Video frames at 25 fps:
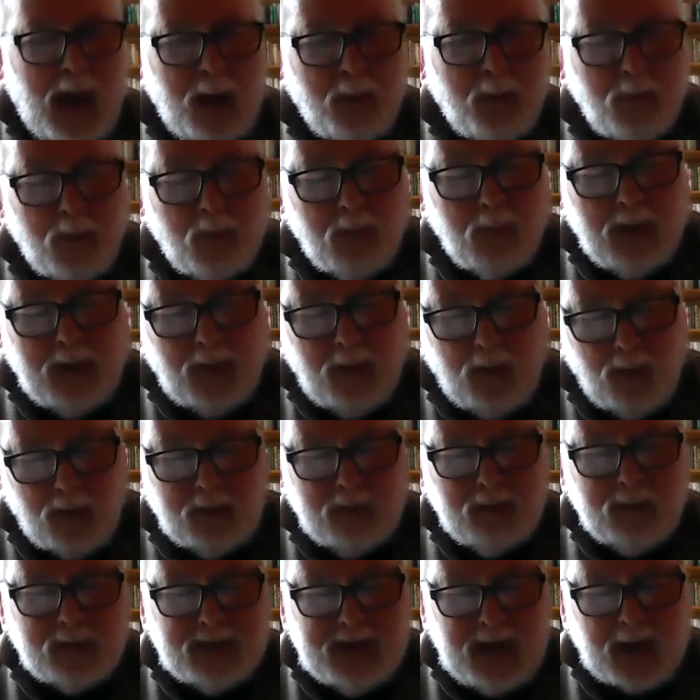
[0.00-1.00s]

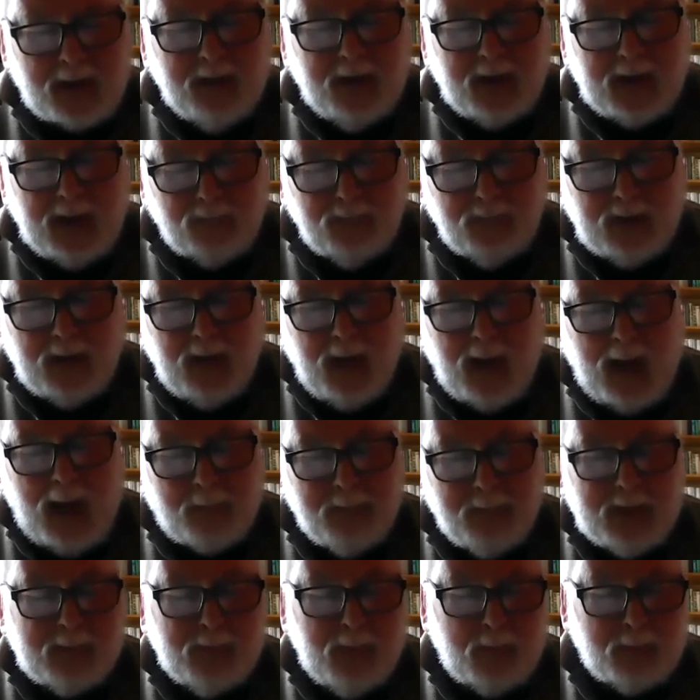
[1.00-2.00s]
On Saturday evening, I
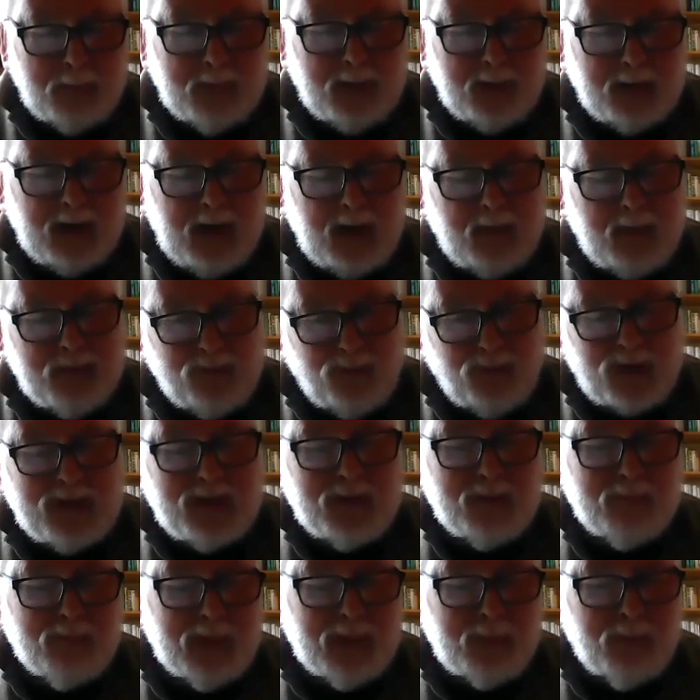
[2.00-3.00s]
happened to be up in the county. I was
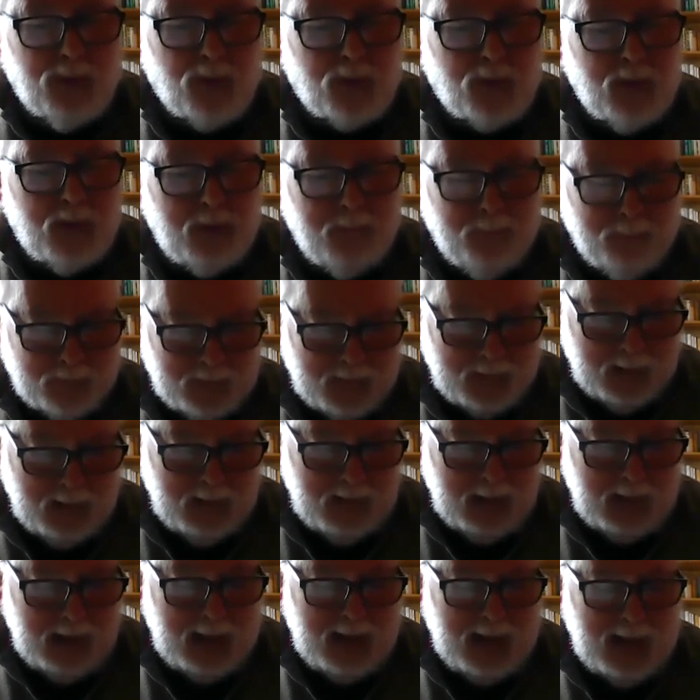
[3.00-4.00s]
visiting my brother,
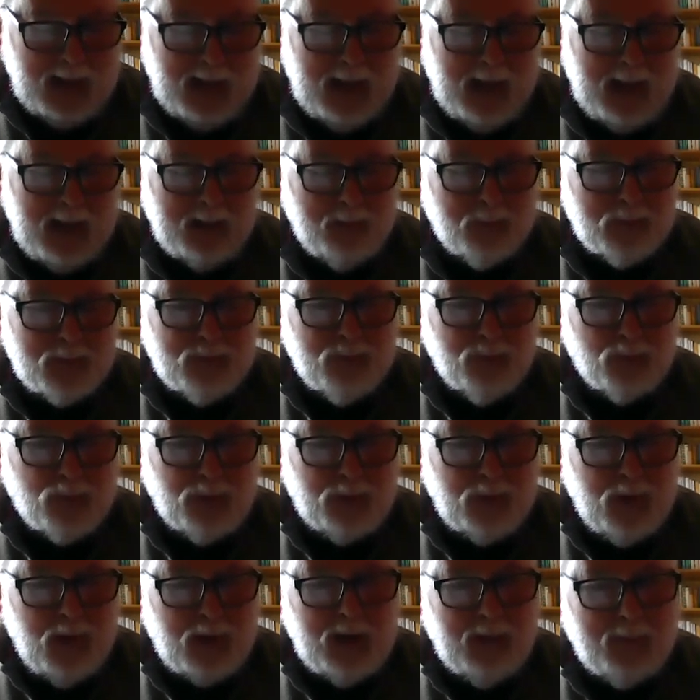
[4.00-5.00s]
and I was
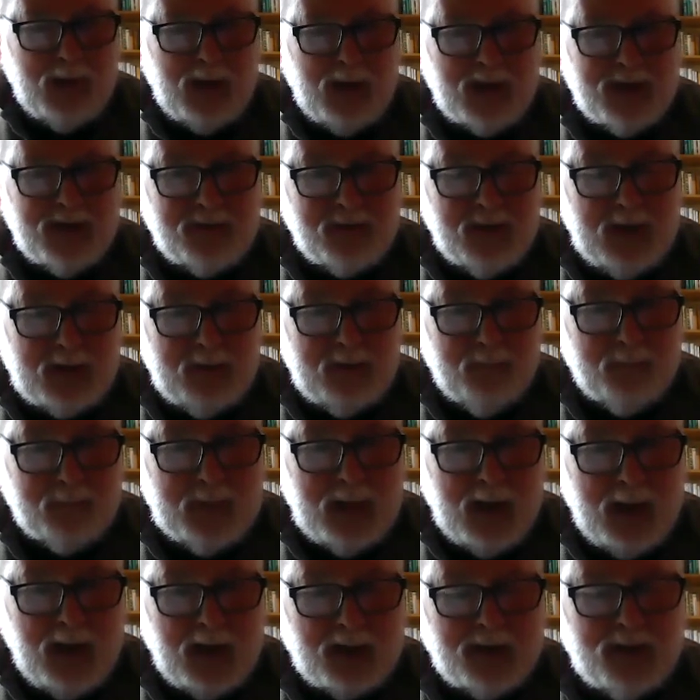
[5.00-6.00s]
going down the main street,
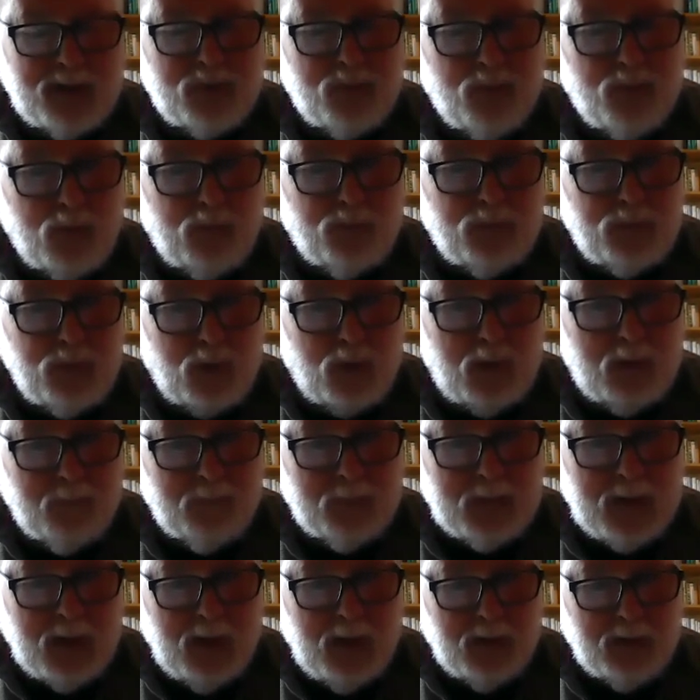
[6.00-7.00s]
and as I drove
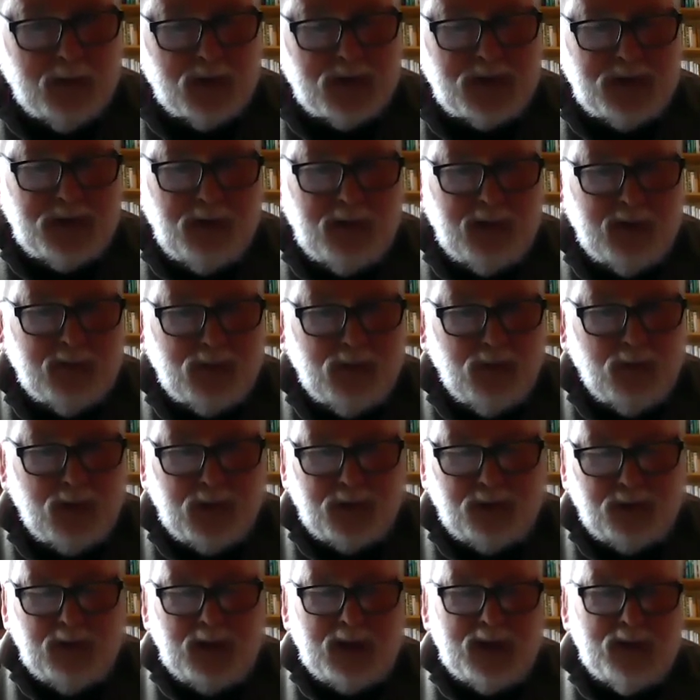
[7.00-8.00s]
down, there's two
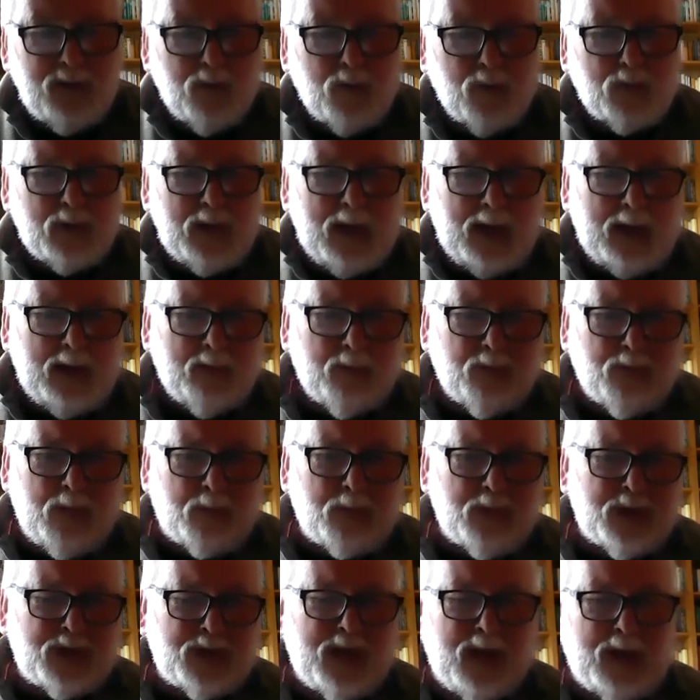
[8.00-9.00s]
or three,
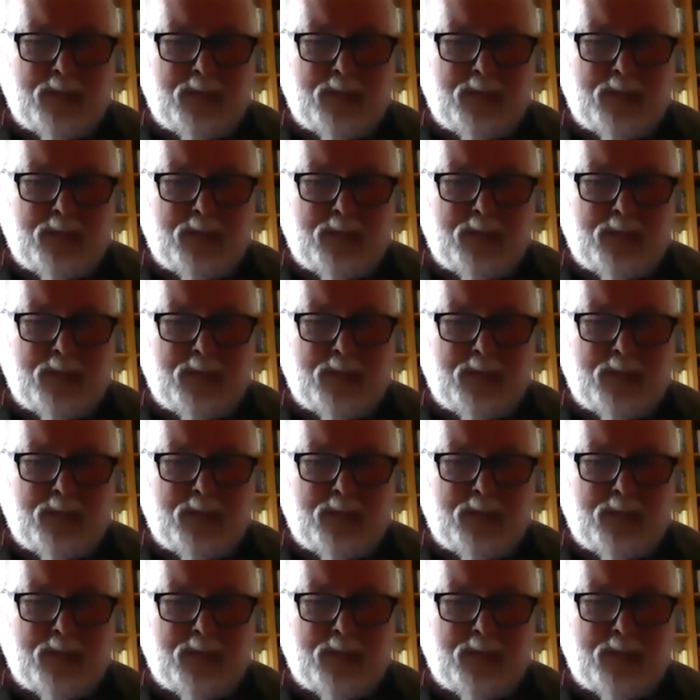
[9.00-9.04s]
what we